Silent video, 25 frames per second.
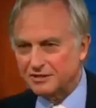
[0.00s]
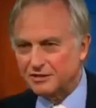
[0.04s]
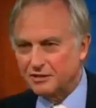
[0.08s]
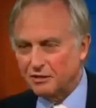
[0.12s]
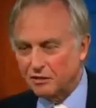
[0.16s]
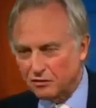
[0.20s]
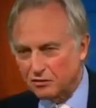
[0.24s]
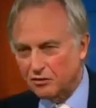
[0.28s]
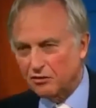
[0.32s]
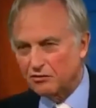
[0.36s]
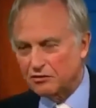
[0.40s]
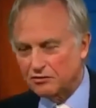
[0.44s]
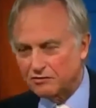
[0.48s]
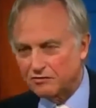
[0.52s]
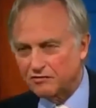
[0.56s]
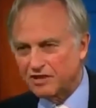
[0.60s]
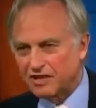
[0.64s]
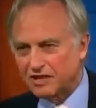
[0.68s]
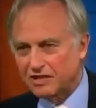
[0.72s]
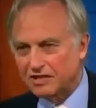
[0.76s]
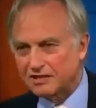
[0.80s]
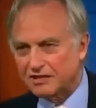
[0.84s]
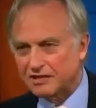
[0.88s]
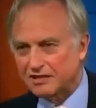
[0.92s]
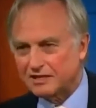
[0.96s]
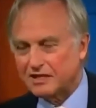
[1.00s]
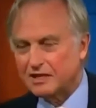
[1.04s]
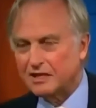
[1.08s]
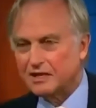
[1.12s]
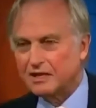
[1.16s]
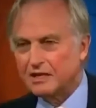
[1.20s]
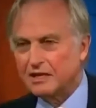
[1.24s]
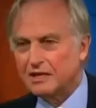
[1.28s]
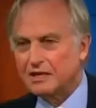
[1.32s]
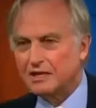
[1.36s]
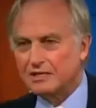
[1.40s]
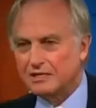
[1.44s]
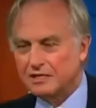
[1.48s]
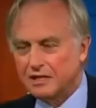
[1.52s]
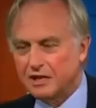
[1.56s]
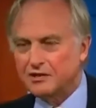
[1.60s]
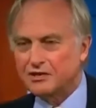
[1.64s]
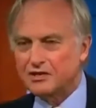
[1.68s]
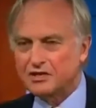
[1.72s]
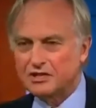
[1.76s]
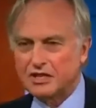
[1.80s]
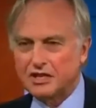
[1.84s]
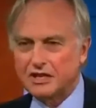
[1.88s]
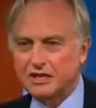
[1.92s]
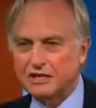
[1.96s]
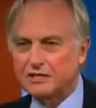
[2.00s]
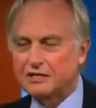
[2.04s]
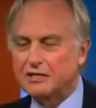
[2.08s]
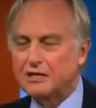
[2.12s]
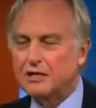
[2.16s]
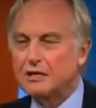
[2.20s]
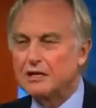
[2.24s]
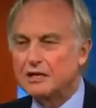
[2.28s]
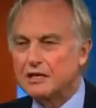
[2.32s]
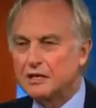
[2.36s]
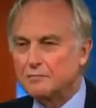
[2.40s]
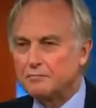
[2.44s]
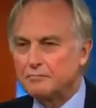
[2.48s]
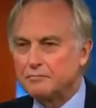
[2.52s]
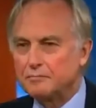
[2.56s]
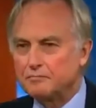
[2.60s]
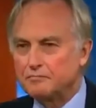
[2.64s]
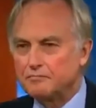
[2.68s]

knock on effects, such that. Why?